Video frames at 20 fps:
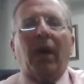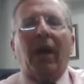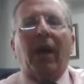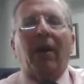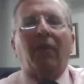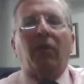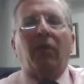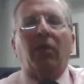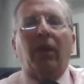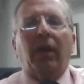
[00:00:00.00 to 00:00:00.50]
for
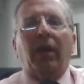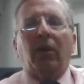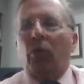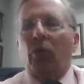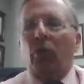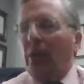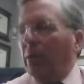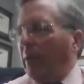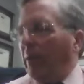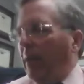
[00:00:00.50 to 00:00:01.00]

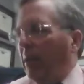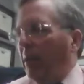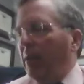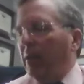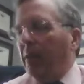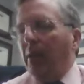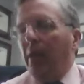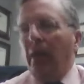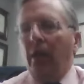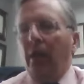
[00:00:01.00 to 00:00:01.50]
travel and
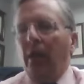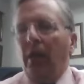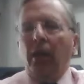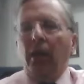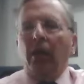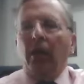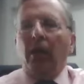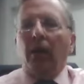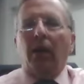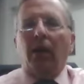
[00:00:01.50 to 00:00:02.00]
related
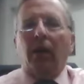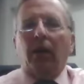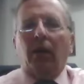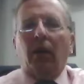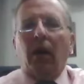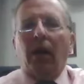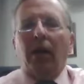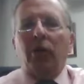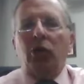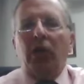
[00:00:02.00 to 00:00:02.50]

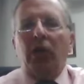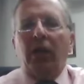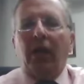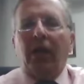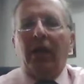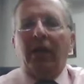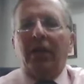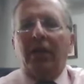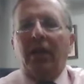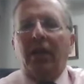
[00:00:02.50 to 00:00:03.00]

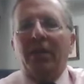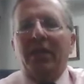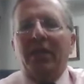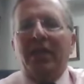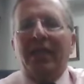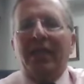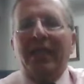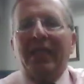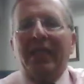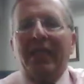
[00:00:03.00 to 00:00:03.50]
lodging and
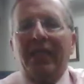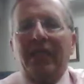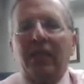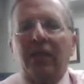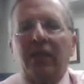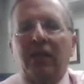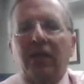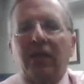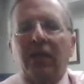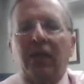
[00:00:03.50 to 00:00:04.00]

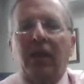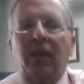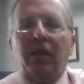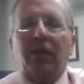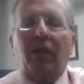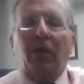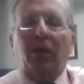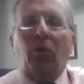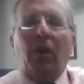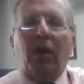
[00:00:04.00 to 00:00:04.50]
subsistence that
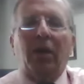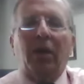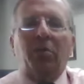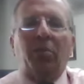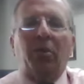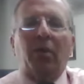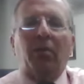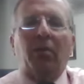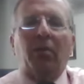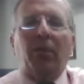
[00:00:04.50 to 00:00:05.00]
is
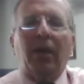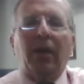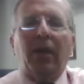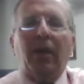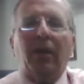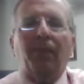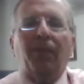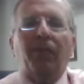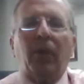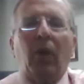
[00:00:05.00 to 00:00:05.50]
otherwise
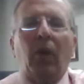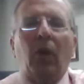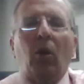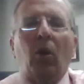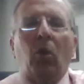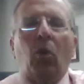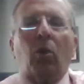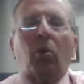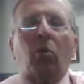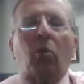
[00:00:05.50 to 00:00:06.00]
permitted,
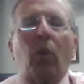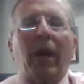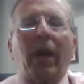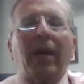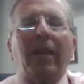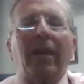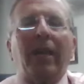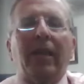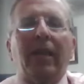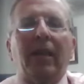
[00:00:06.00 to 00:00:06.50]
or
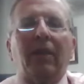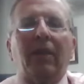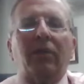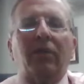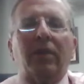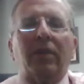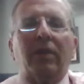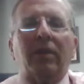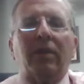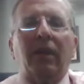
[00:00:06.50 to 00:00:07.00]
wedding
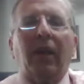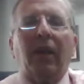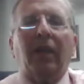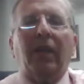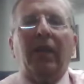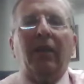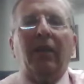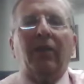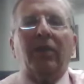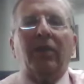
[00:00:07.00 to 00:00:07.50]
gifts
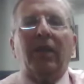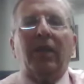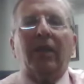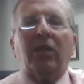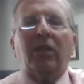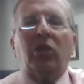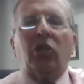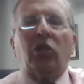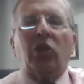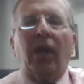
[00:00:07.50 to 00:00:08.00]
and gifts
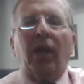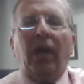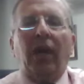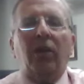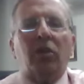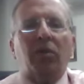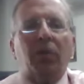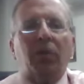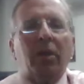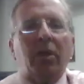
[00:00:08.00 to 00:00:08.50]

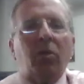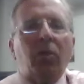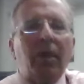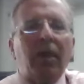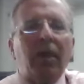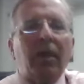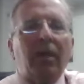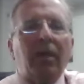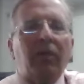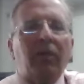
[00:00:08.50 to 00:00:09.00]
exchanged
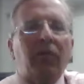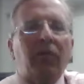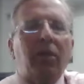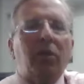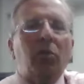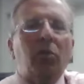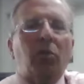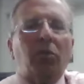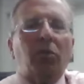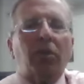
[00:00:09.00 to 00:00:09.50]
between
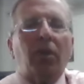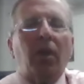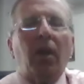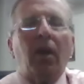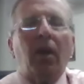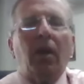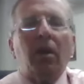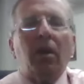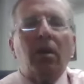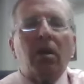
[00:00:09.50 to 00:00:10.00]
individuals
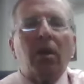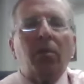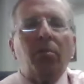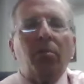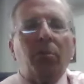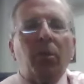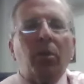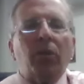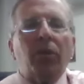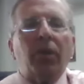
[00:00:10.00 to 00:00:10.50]
on
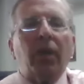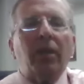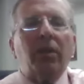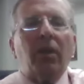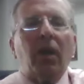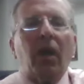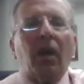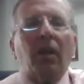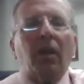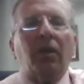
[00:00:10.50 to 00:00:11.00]

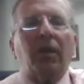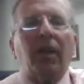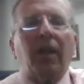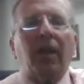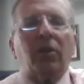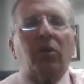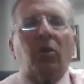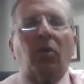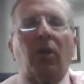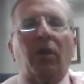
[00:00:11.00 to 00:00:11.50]
birthdays,
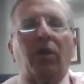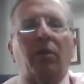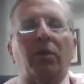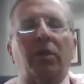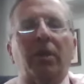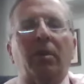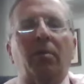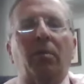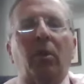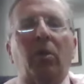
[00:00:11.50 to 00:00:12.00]
holidays, or other
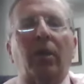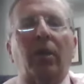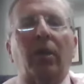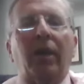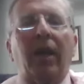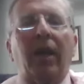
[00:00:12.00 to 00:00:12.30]
similar